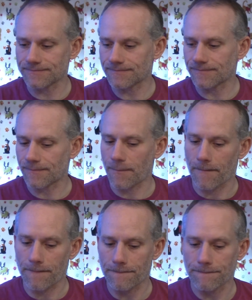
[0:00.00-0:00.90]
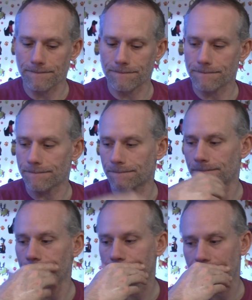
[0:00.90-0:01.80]

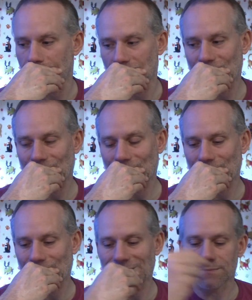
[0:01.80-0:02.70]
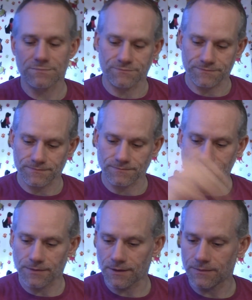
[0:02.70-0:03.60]

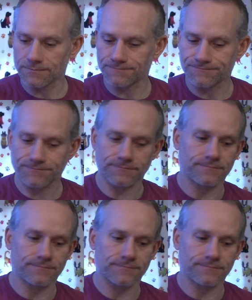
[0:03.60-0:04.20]
(no one is talking)